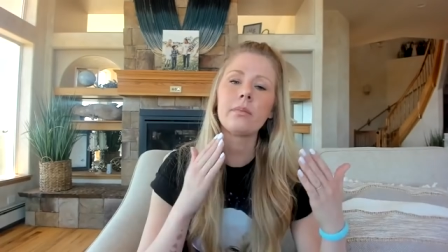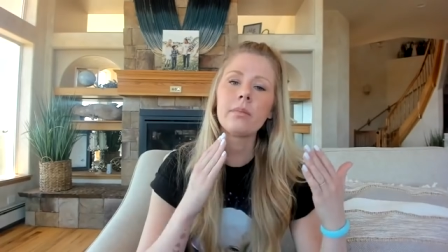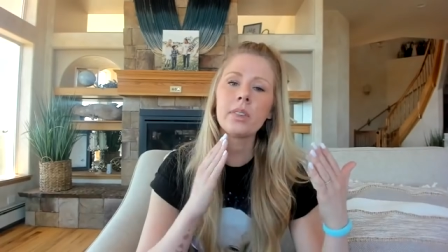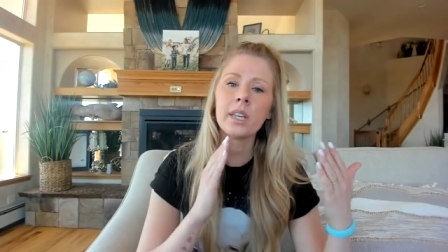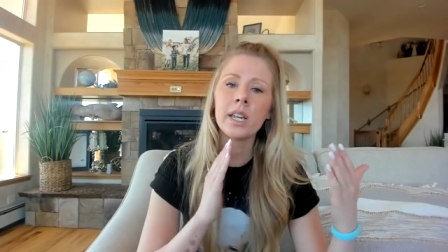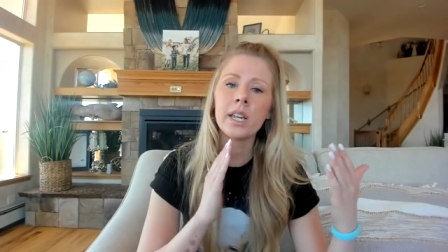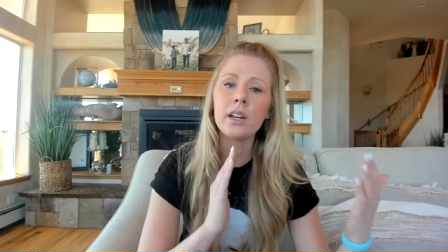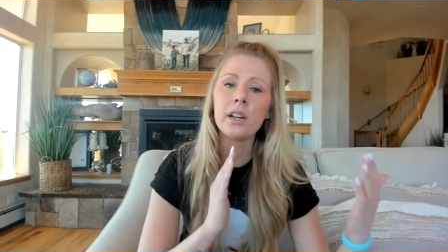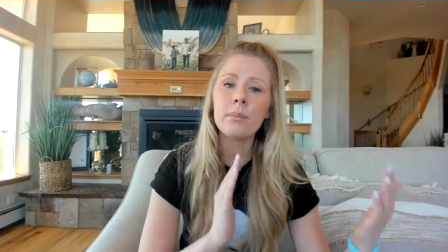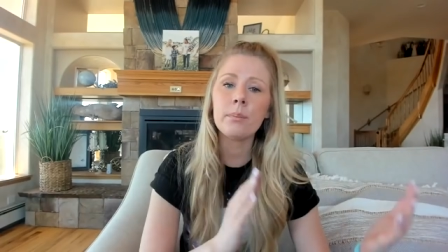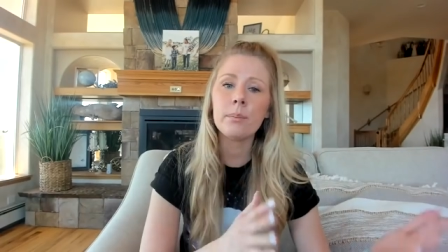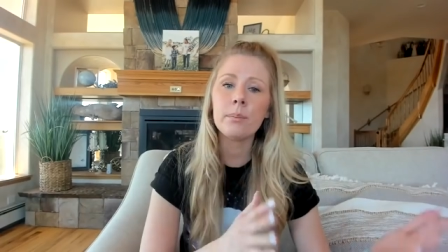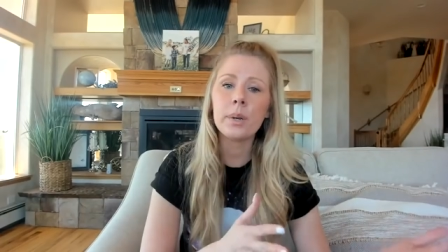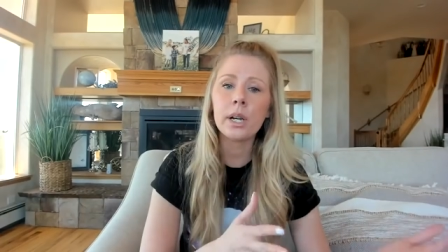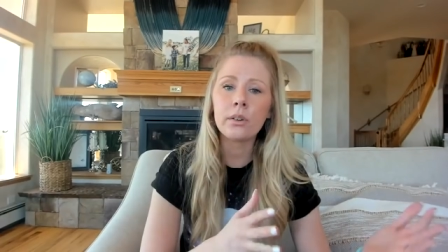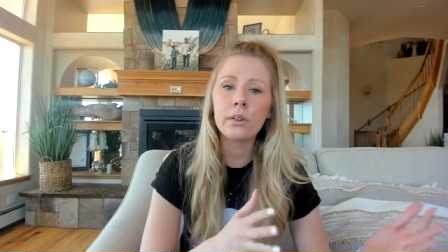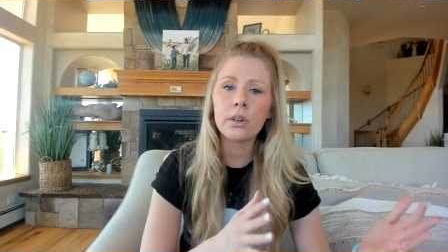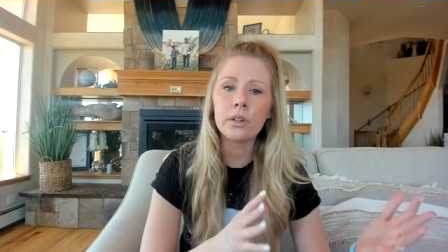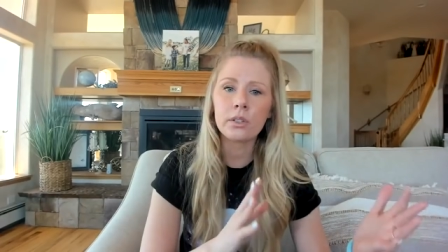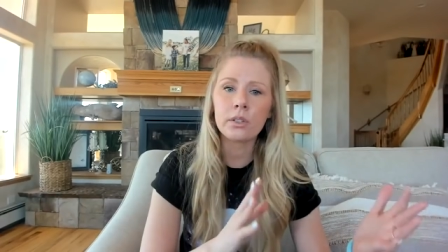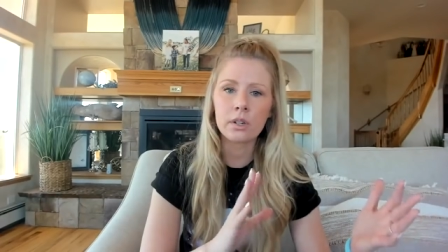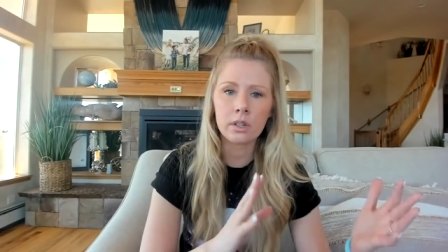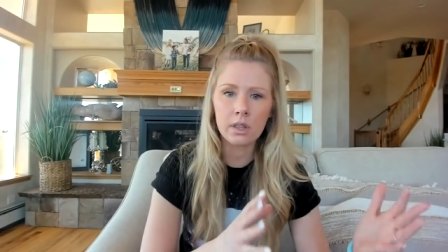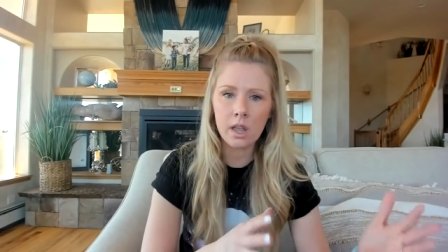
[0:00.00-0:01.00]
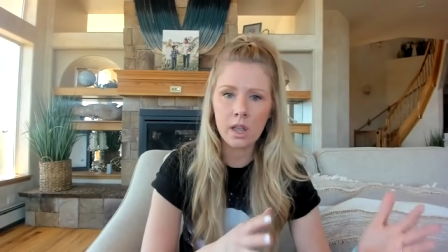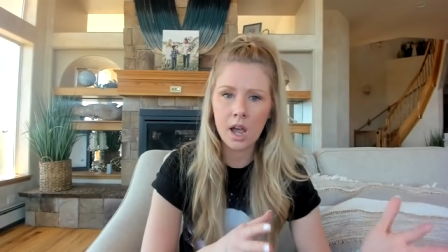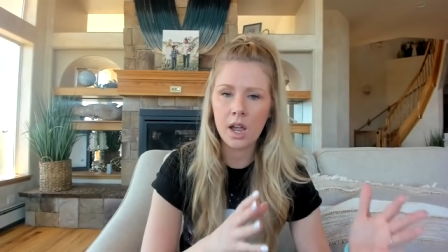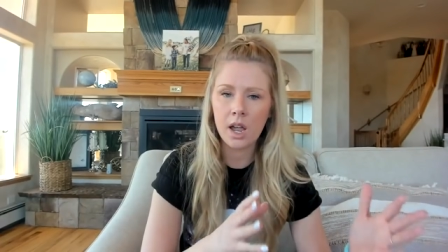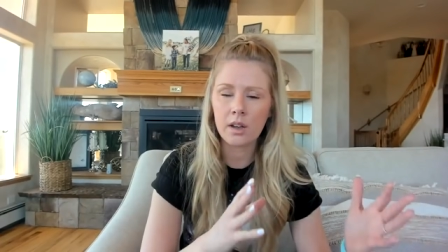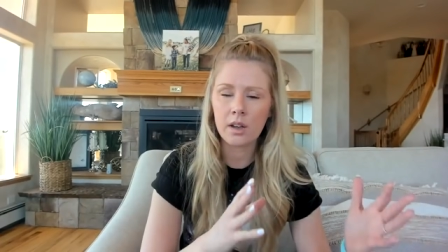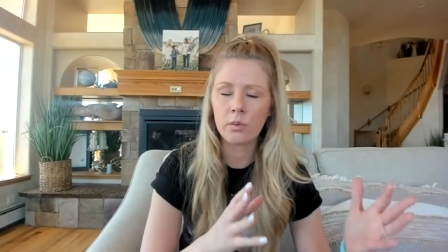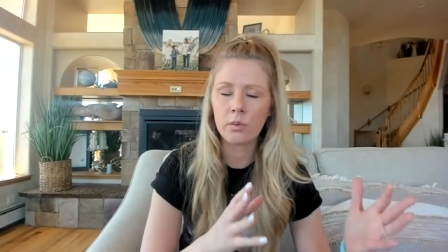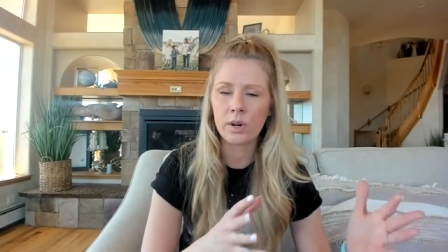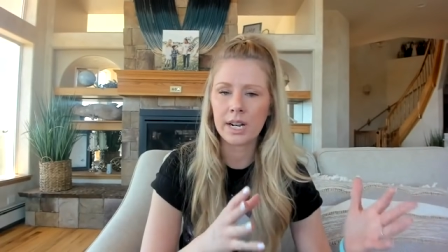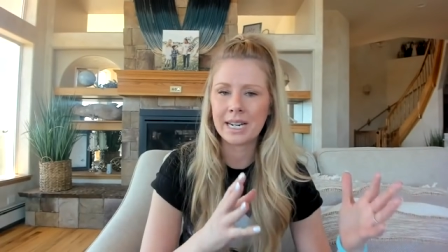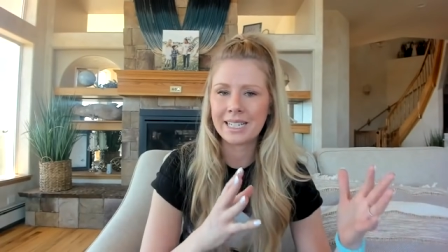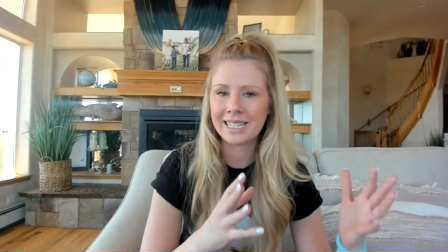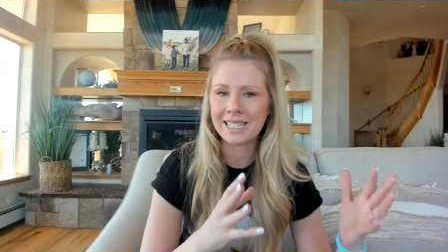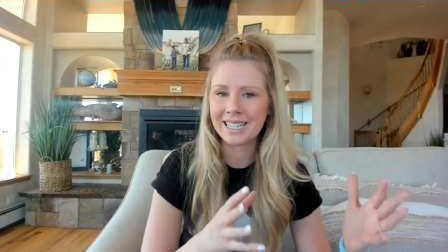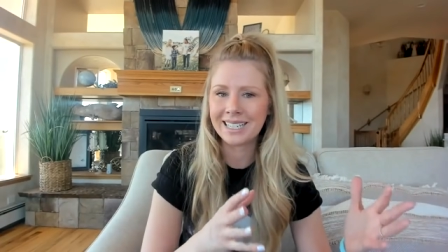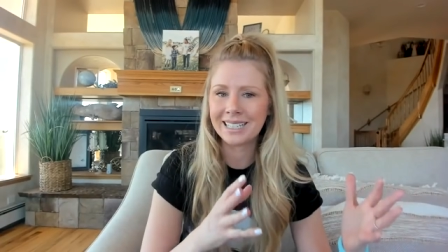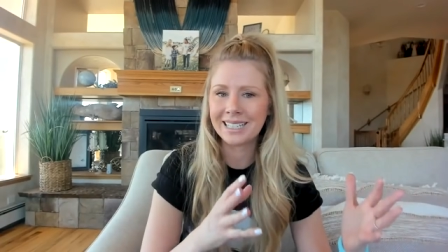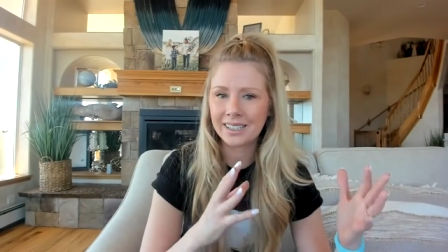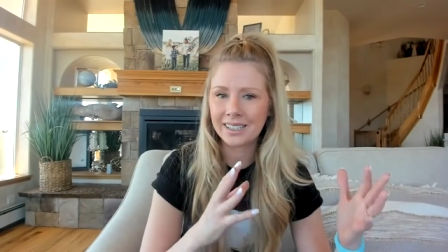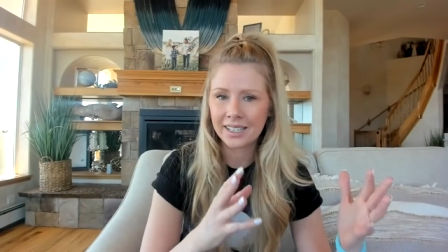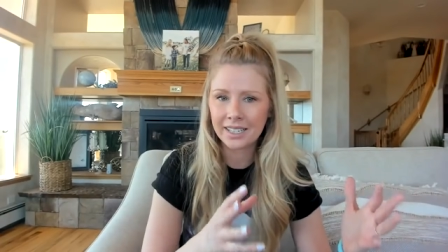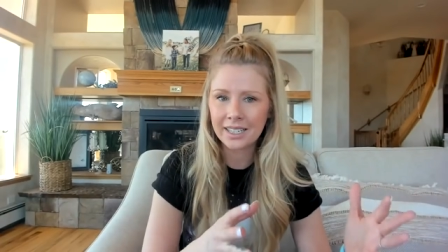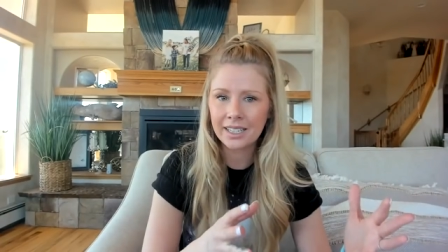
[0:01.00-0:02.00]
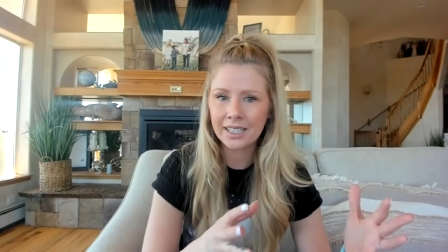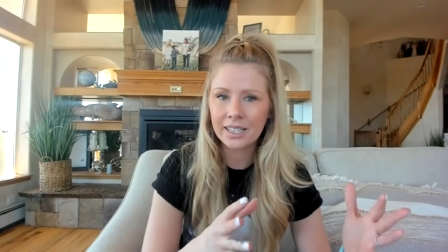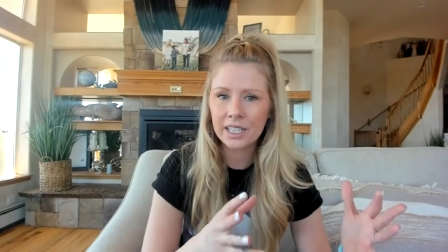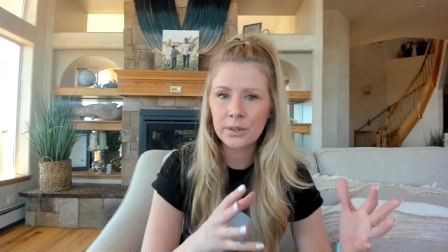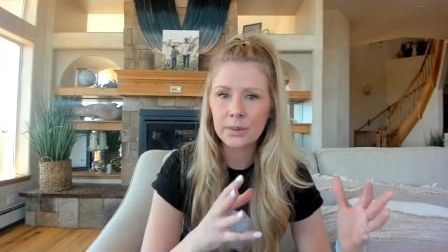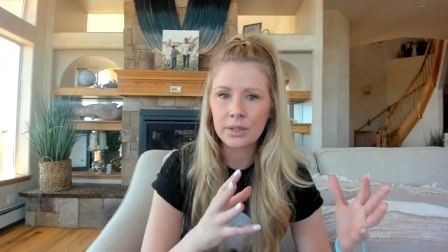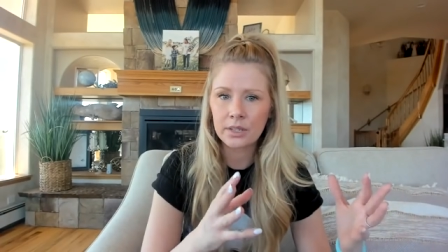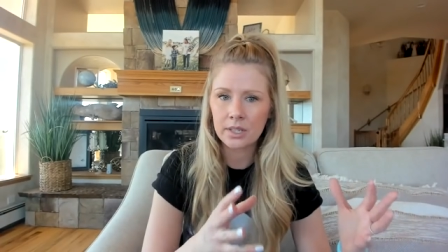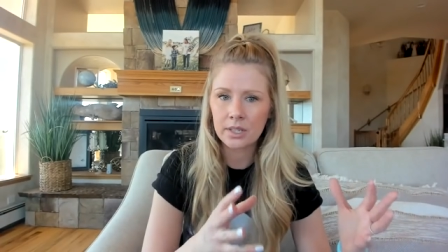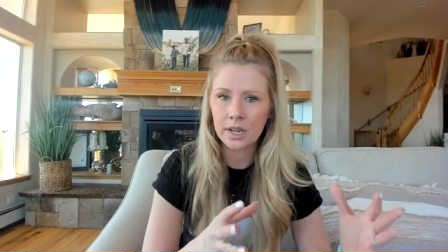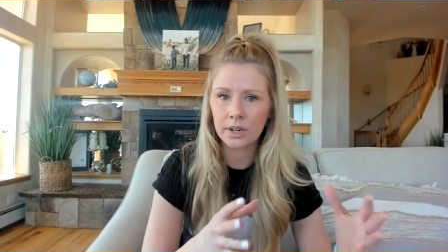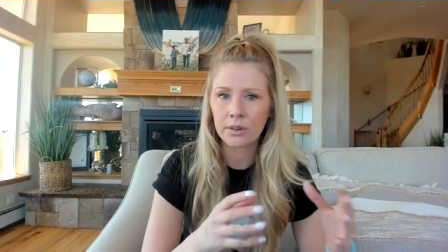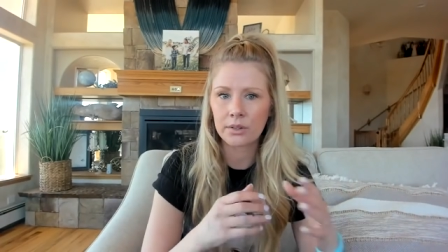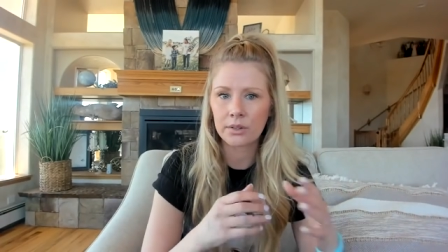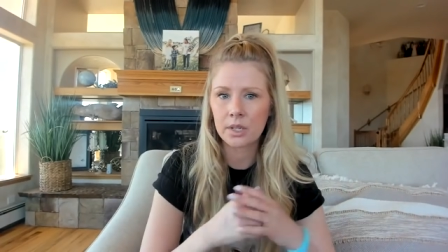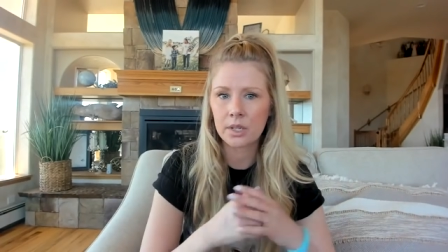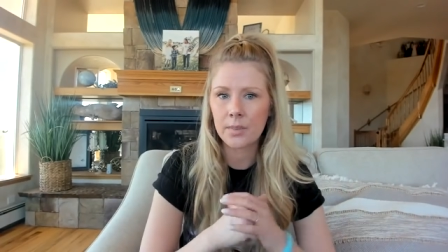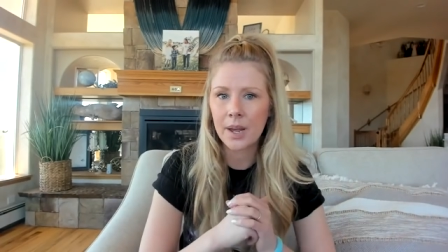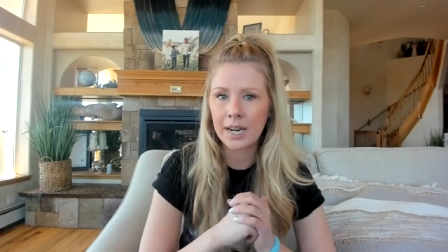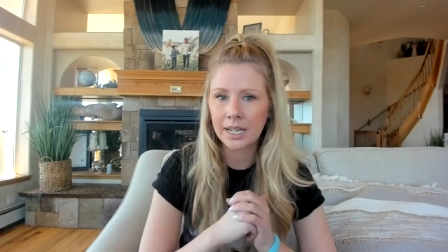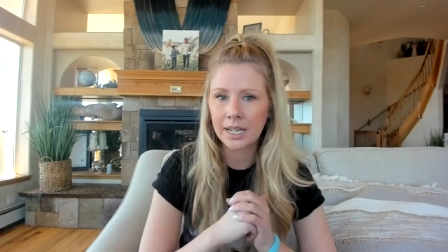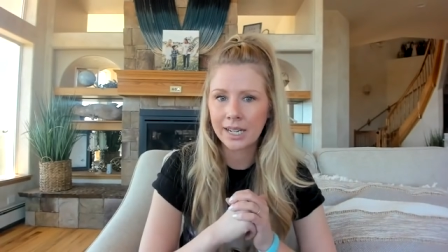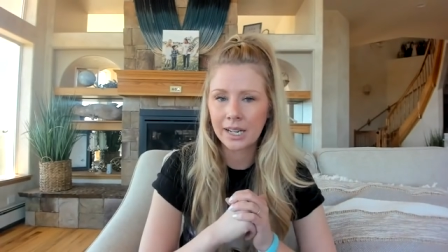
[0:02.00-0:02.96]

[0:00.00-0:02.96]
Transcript: It mirrors a lot of what I did clinically with psychosomatic